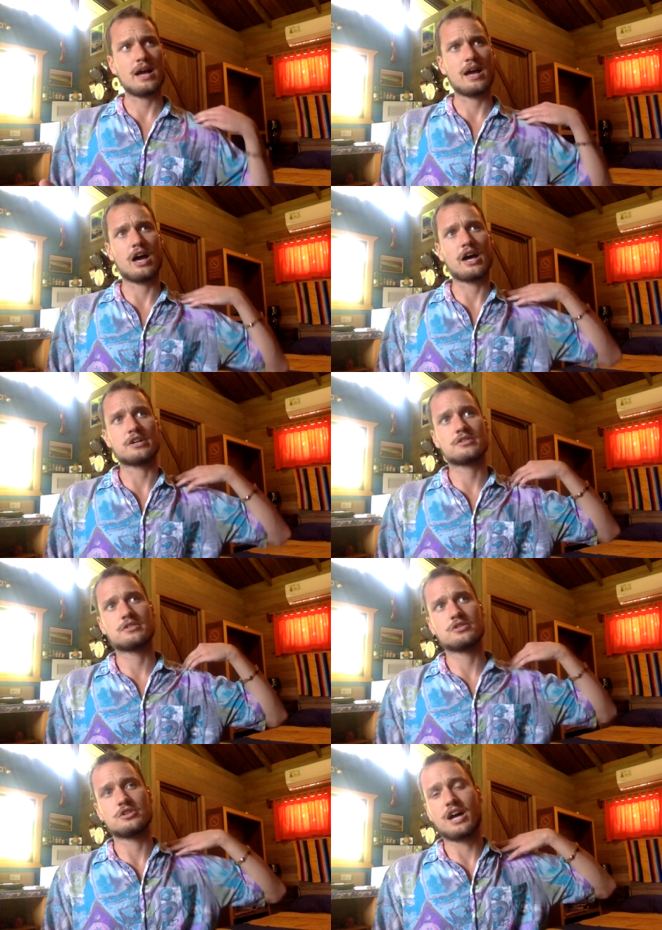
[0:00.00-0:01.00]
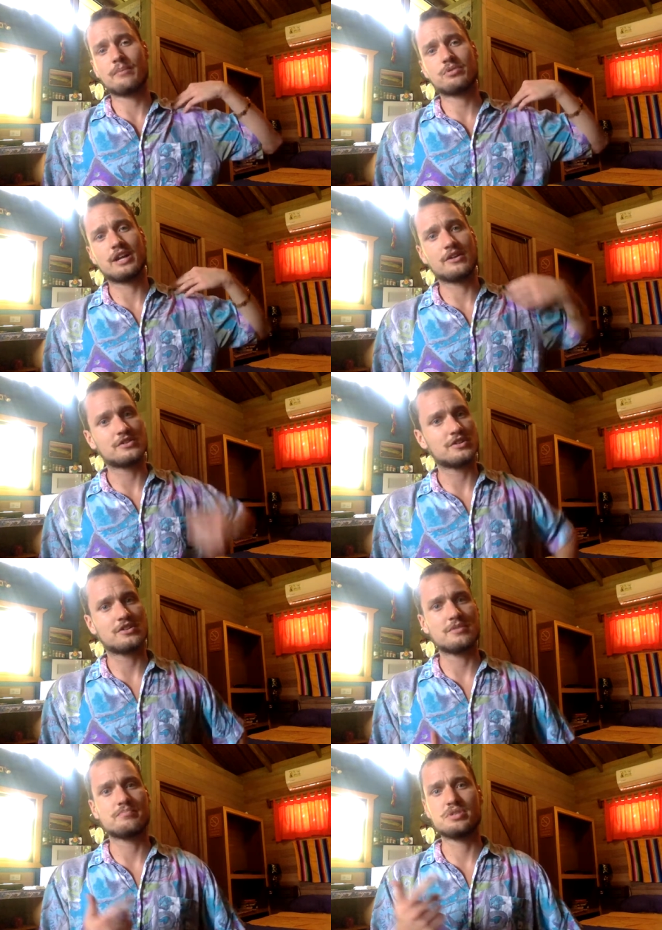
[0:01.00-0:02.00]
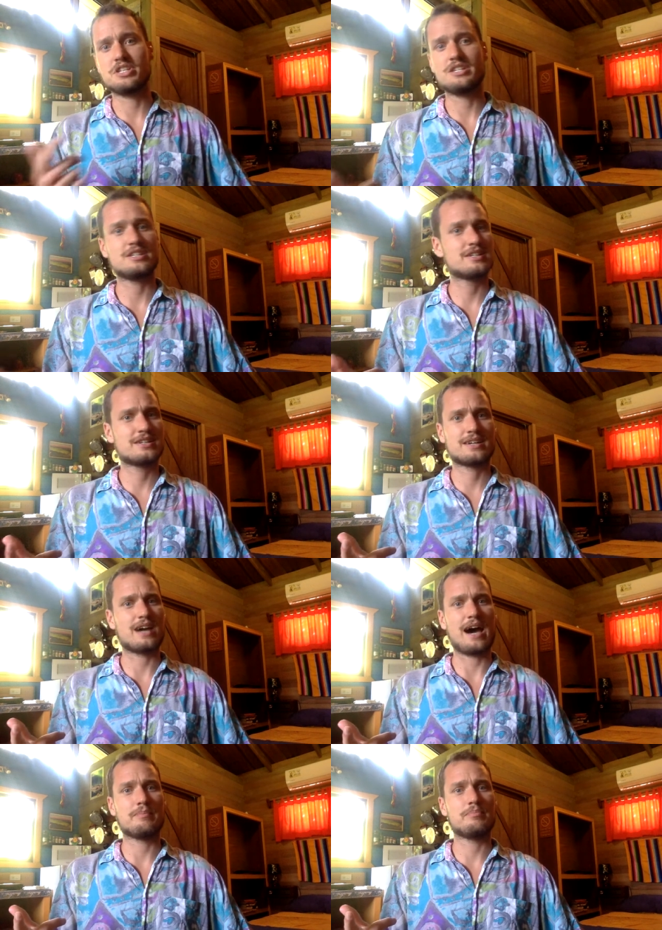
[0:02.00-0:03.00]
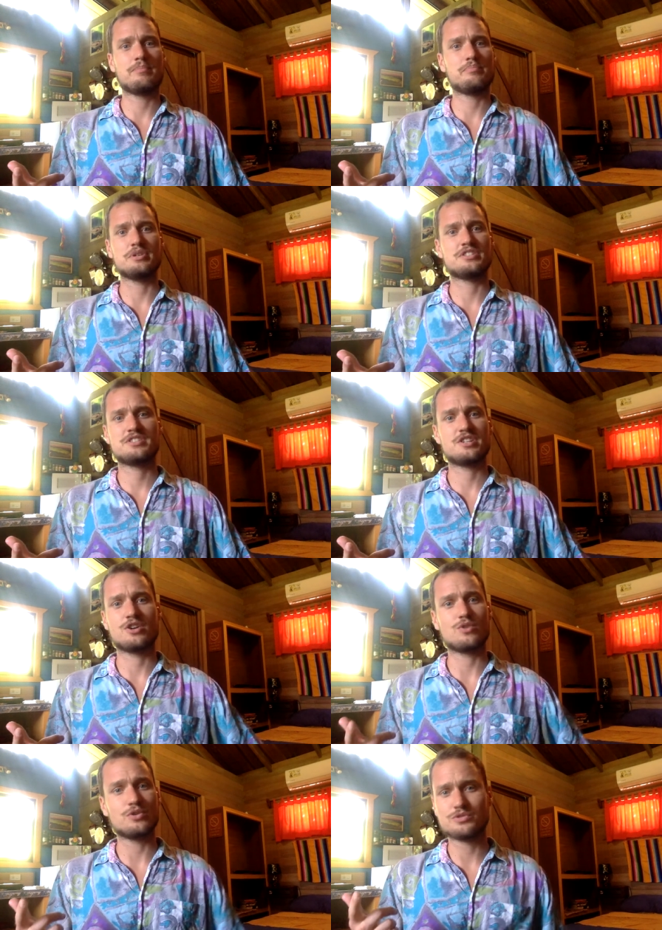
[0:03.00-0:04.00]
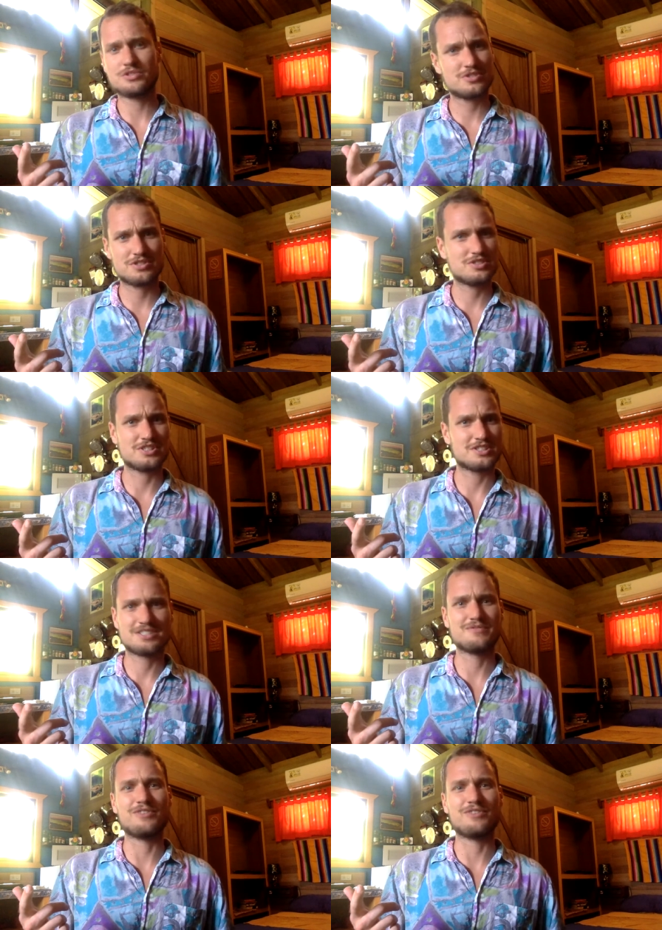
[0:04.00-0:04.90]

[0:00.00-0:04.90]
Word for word: I could not pronounce this the B copisterosis